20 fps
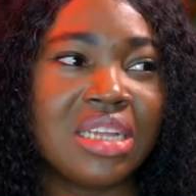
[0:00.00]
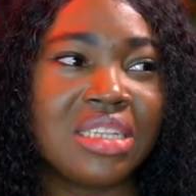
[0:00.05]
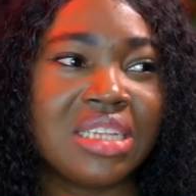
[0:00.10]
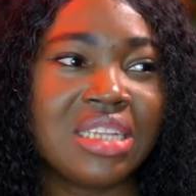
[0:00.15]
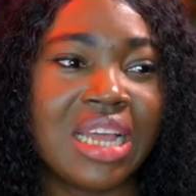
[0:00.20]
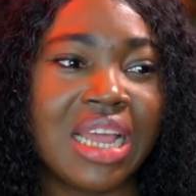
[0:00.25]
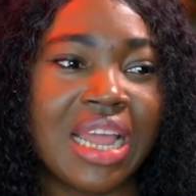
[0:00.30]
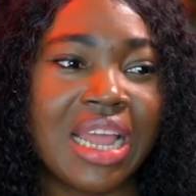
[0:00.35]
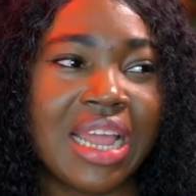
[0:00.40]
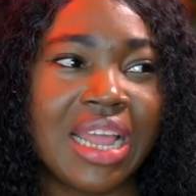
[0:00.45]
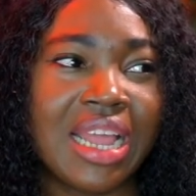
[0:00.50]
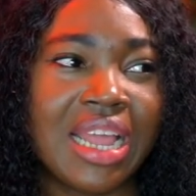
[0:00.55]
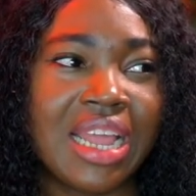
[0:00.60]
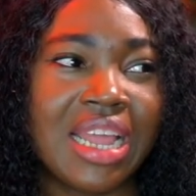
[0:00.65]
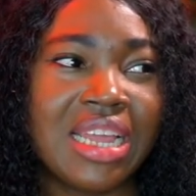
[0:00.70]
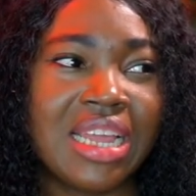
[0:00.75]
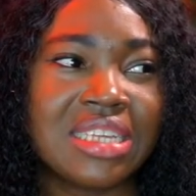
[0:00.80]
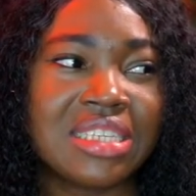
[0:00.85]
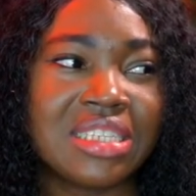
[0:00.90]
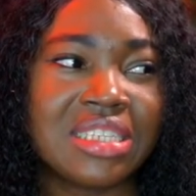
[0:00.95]
They,
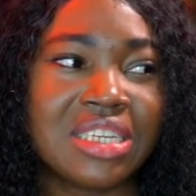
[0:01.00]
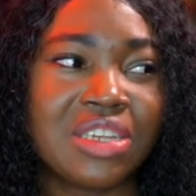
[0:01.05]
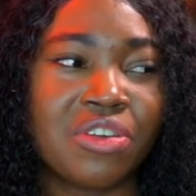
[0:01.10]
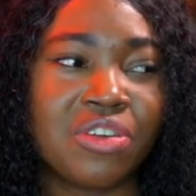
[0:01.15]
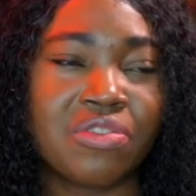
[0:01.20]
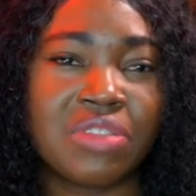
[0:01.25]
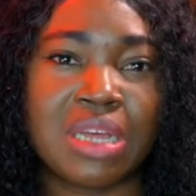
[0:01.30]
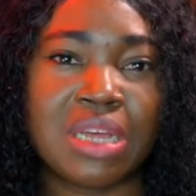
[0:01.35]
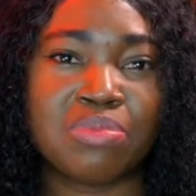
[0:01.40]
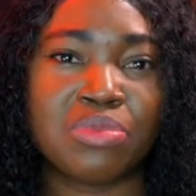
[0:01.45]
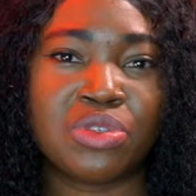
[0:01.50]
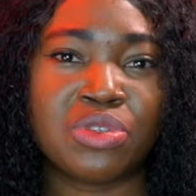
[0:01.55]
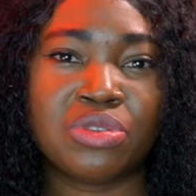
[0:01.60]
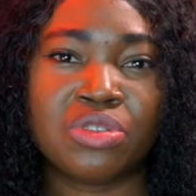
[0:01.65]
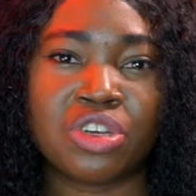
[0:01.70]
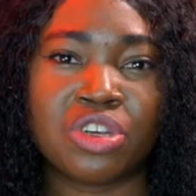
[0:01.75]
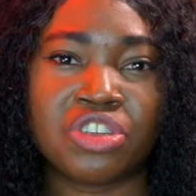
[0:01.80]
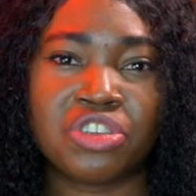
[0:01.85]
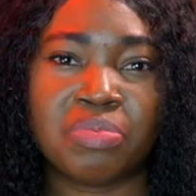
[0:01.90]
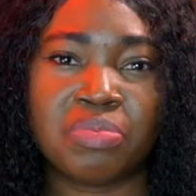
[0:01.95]
instead of them to
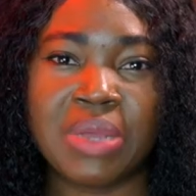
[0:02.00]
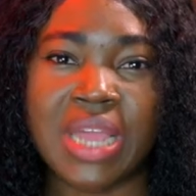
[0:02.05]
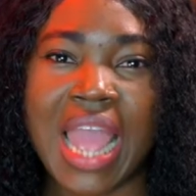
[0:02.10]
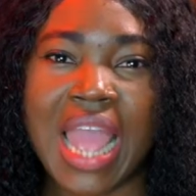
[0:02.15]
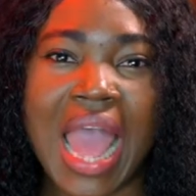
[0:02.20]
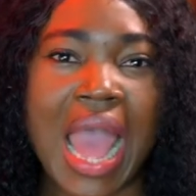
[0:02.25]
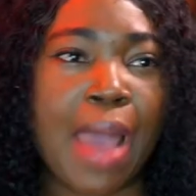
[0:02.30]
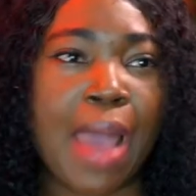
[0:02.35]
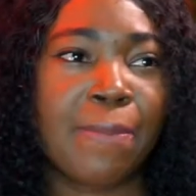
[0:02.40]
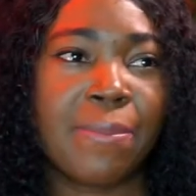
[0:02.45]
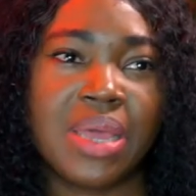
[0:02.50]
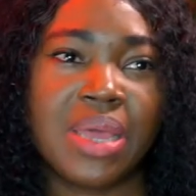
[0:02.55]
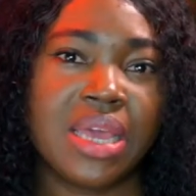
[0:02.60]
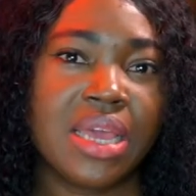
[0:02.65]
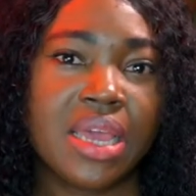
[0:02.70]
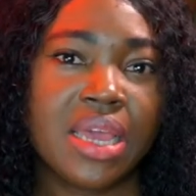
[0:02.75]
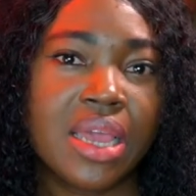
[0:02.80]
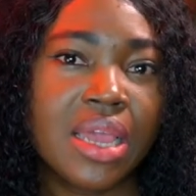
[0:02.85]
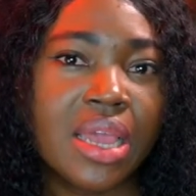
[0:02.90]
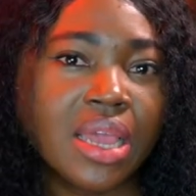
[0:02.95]
just be
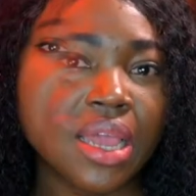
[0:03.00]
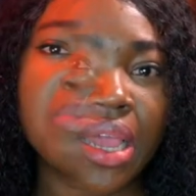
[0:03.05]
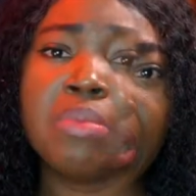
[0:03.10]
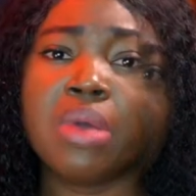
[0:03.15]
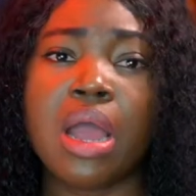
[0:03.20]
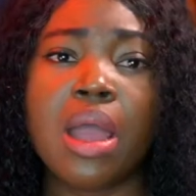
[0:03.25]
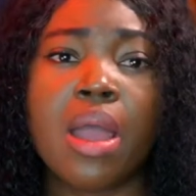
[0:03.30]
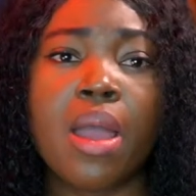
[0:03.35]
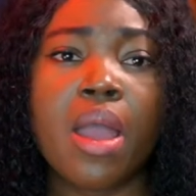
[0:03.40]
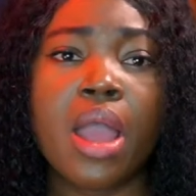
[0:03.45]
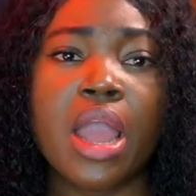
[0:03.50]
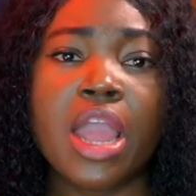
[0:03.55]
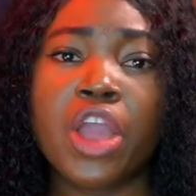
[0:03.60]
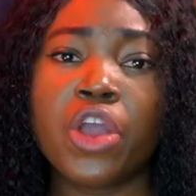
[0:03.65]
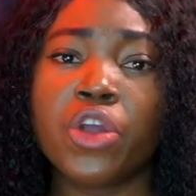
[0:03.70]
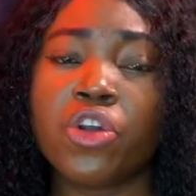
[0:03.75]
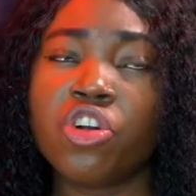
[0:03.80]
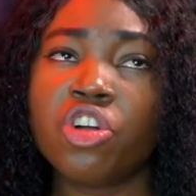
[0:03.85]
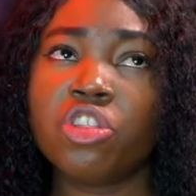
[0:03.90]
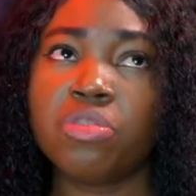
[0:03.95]
happy,
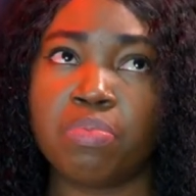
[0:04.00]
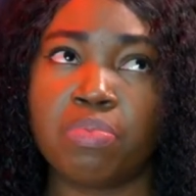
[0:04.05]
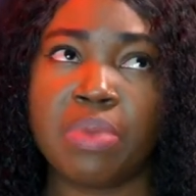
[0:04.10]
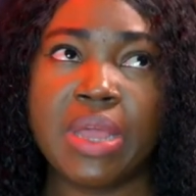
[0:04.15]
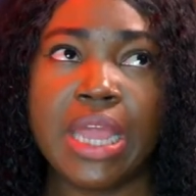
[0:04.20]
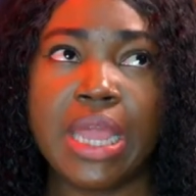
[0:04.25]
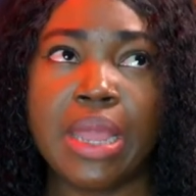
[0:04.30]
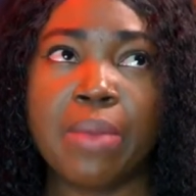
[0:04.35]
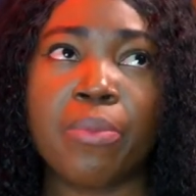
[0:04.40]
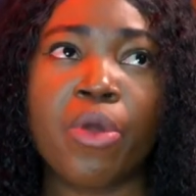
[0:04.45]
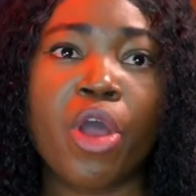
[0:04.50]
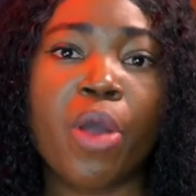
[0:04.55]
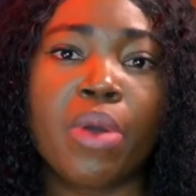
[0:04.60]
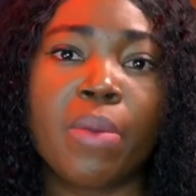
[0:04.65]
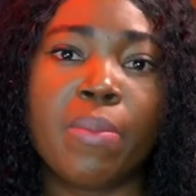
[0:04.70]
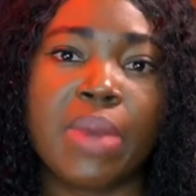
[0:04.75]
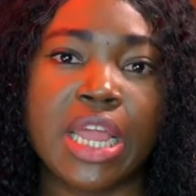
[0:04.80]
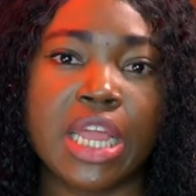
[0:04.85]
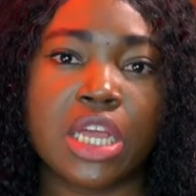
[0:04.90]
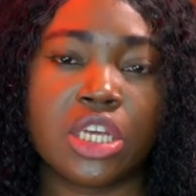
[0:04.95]
it could be
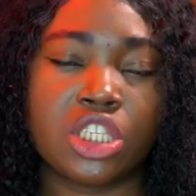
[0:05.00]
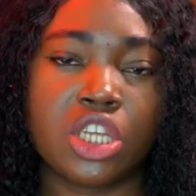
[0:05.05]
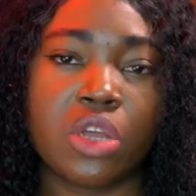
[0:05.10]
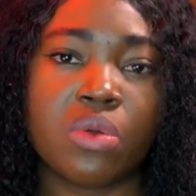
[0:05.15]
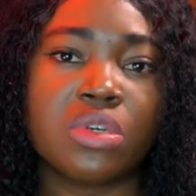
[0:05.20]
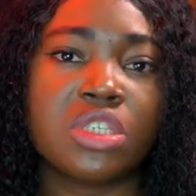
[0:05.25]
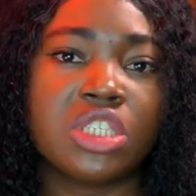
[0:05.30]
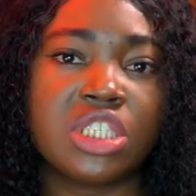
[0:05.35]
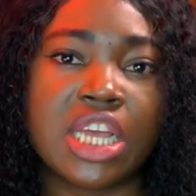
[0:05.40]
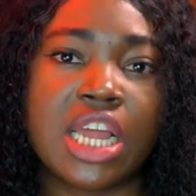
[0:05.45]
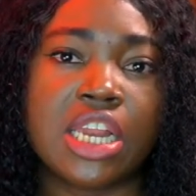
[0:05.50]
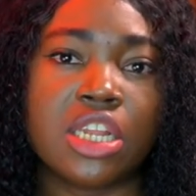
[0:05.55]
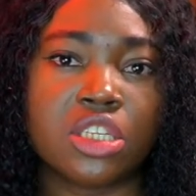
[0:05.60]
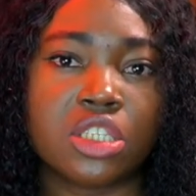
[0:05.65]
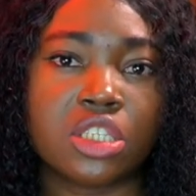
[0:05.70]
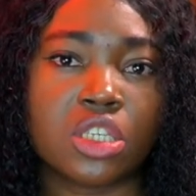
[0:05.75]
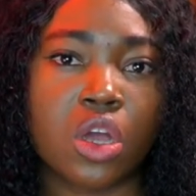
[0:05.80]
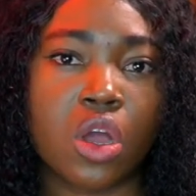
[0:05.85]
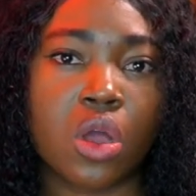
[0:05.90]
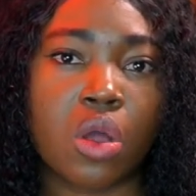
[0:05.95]
probably because it was
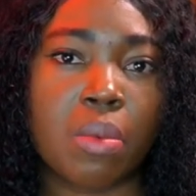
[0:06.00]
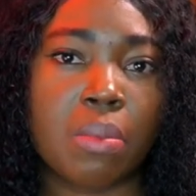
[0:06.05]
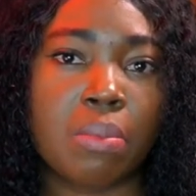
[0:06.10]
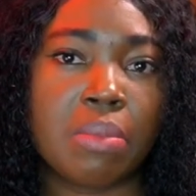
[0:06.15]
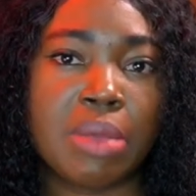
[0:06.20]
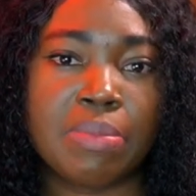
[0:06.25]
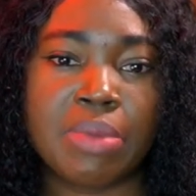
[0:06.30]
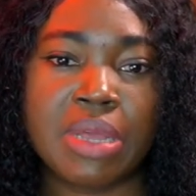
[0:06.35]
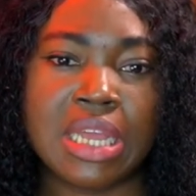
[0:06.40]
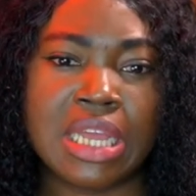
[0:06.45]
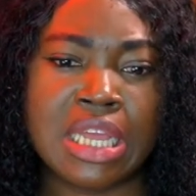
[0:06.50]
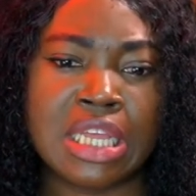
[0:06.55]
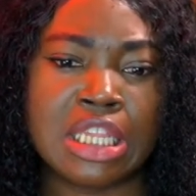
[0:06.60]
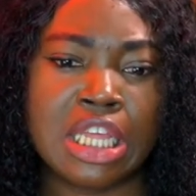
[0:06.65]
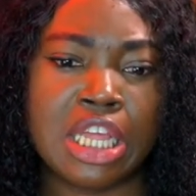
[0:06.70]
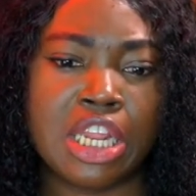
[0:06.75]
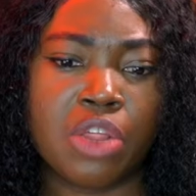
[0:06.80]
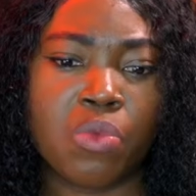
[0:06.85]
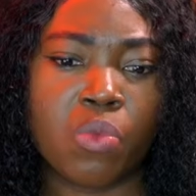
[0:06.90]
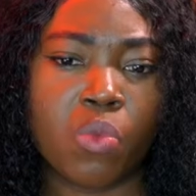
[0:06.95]
jealous. Maybe he
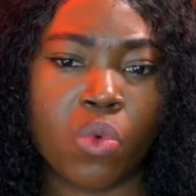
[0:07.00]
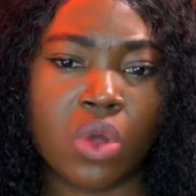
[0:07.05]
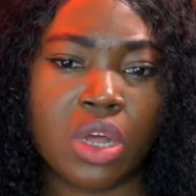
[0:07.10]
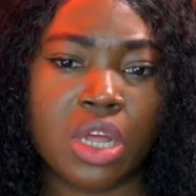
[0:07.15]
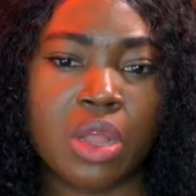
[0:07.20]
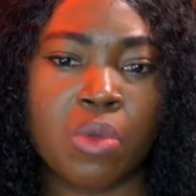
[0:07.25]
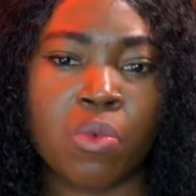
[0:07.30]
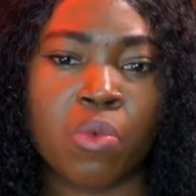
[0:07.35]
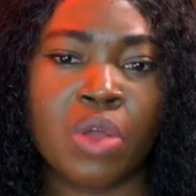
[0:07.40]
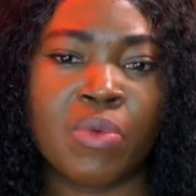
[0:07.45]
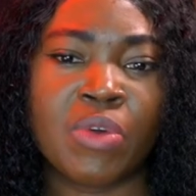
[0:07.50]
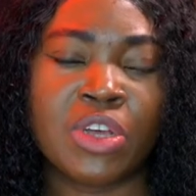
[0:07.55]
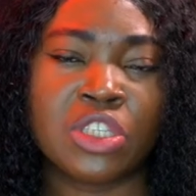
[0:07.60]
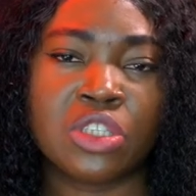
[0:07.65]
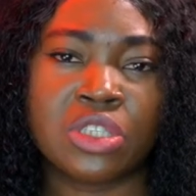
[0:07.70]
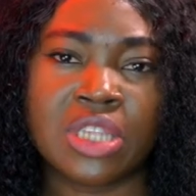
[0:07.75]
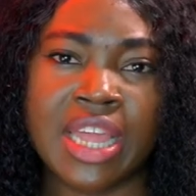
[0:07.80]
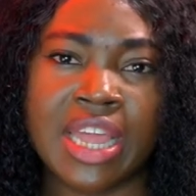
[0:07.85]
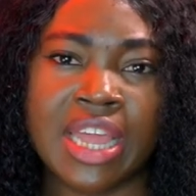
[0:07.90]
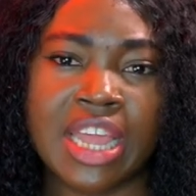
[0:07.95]
didn't want, it
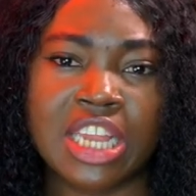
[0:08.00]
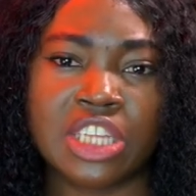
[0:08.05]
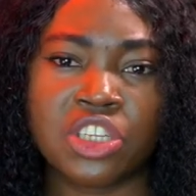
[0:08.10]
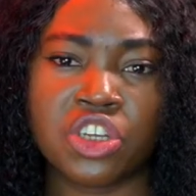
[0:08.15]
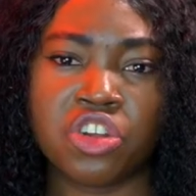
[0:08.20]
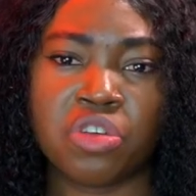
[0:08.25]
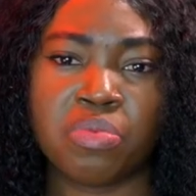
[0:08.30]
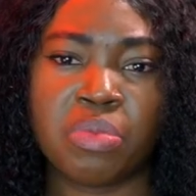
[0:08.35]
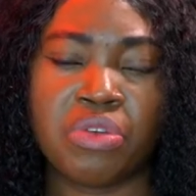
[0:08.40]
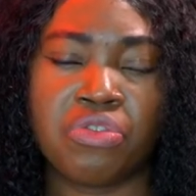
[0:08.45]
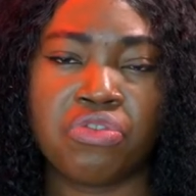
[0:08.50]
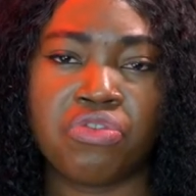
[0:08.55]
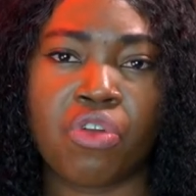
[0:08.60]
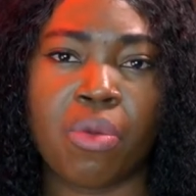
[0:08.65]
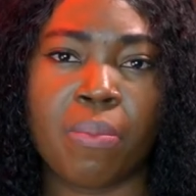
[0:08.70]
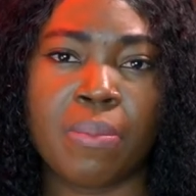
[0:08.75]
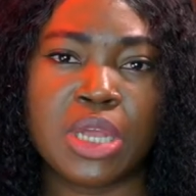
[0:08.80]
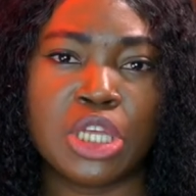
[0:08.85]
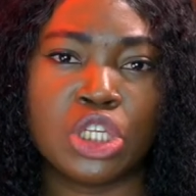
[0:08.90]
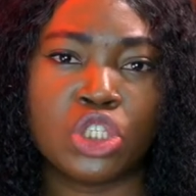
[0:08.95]
was thinking it's going to be
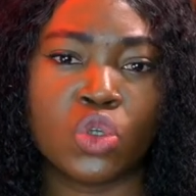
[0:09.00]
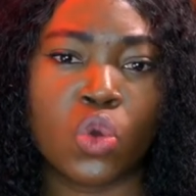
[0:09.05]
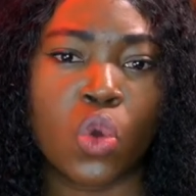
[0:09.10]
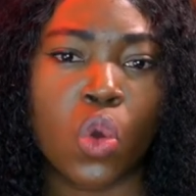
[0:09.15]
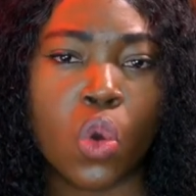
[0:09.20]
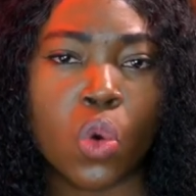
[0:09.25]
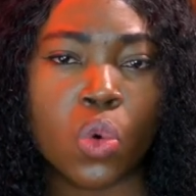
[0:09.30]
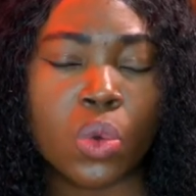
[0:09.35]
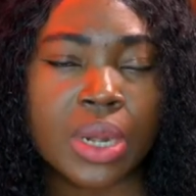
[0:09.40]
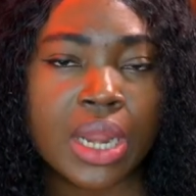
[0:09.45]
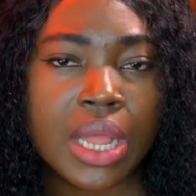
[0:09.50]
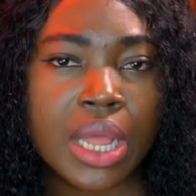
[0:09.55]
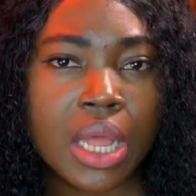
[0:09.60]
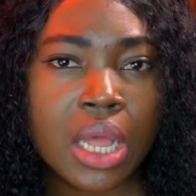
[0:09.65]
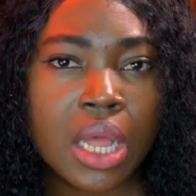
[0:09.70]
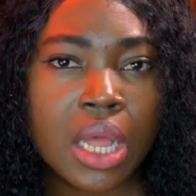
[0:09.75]
from his own